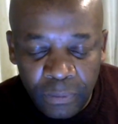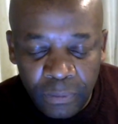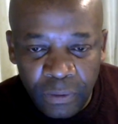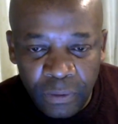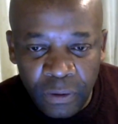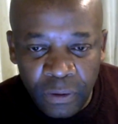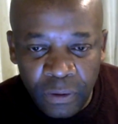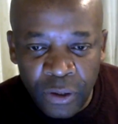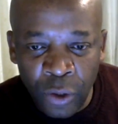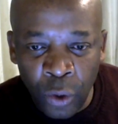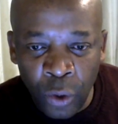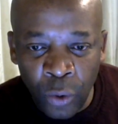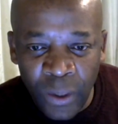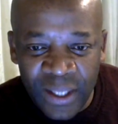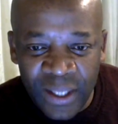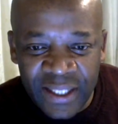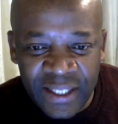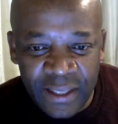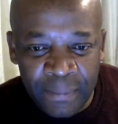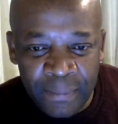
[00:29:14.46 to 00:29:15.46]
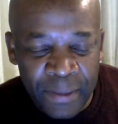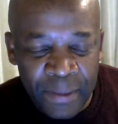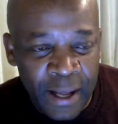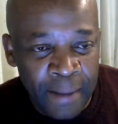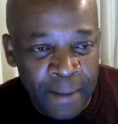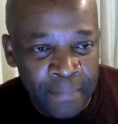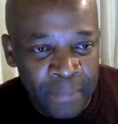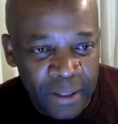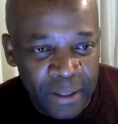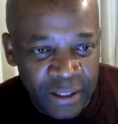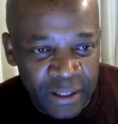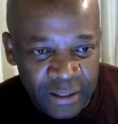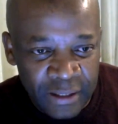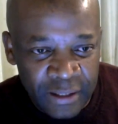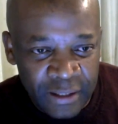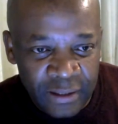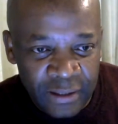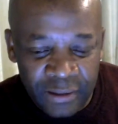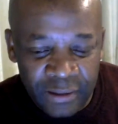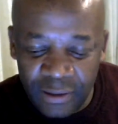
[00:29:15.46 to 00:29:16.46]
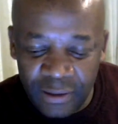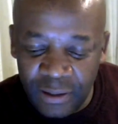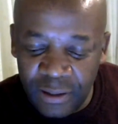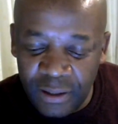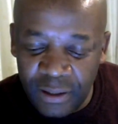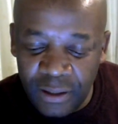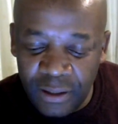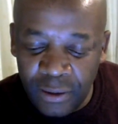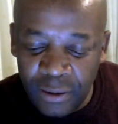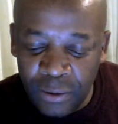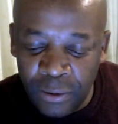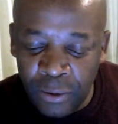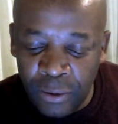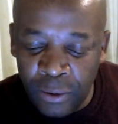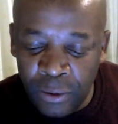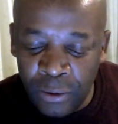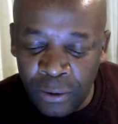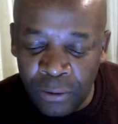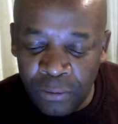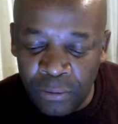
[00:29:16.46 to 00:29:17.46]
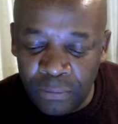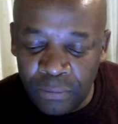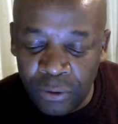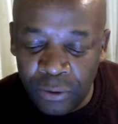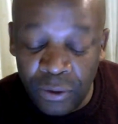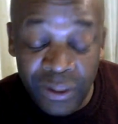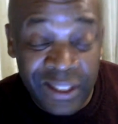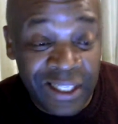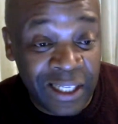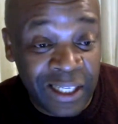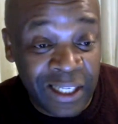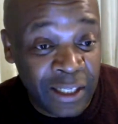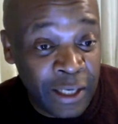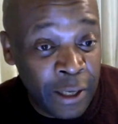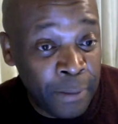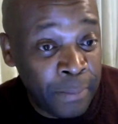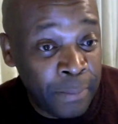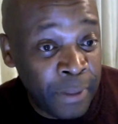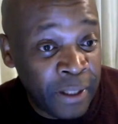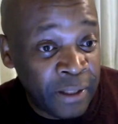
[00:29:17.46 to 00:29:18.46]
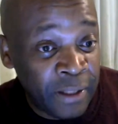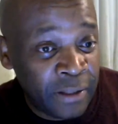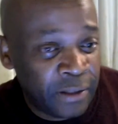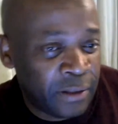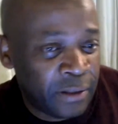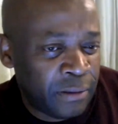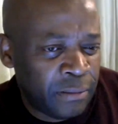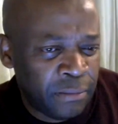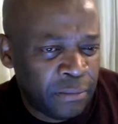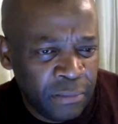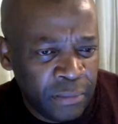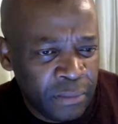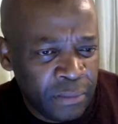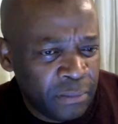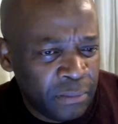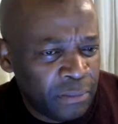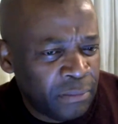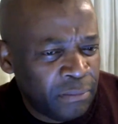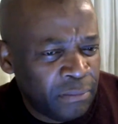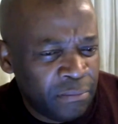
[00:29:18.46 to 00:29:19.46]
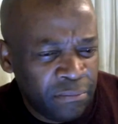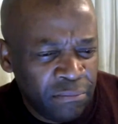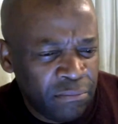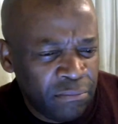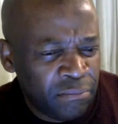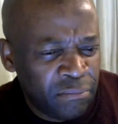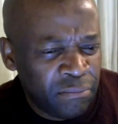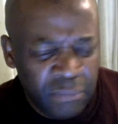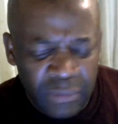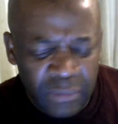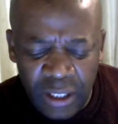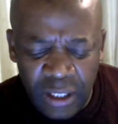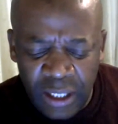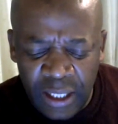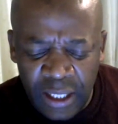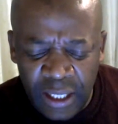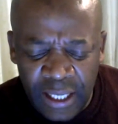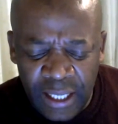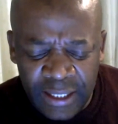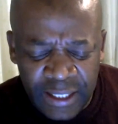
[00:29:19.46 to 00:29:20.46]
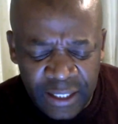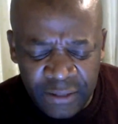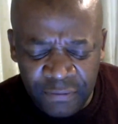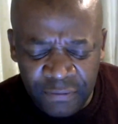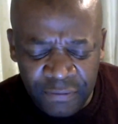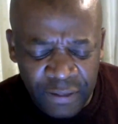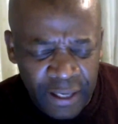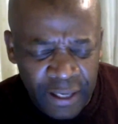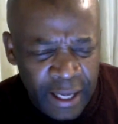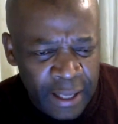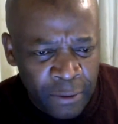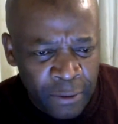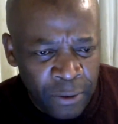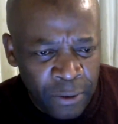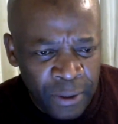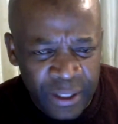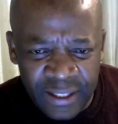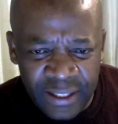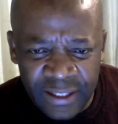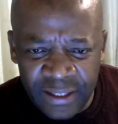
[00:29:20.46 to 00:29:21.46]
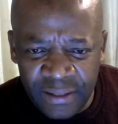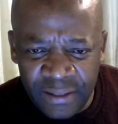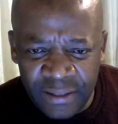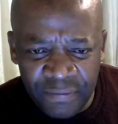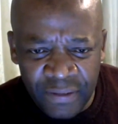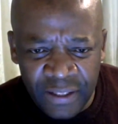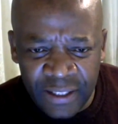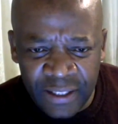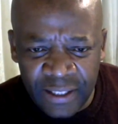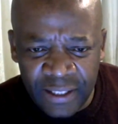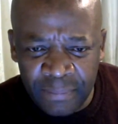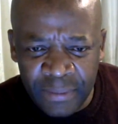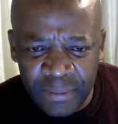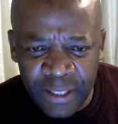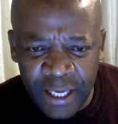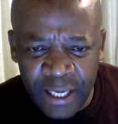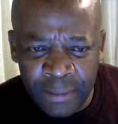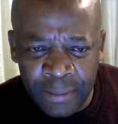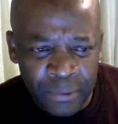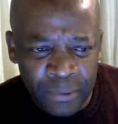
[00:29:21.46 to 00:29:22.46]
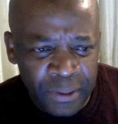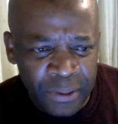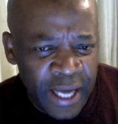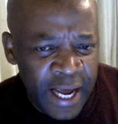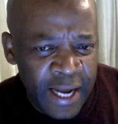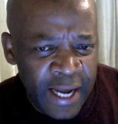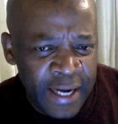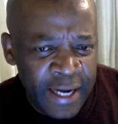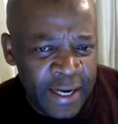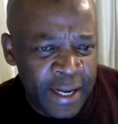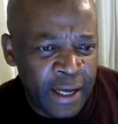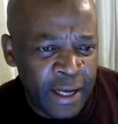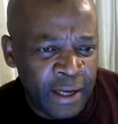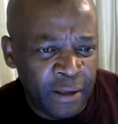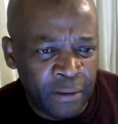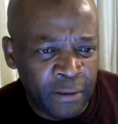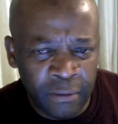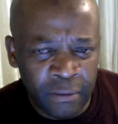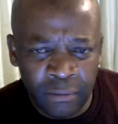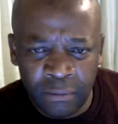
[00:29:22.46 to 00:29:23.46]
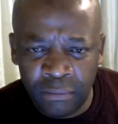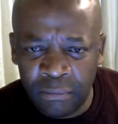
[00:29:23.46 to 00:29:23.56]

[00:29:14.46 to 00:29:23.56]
your WhatsApp numbers or contact numbers. I just feel like calling Steven sometime or Diana or,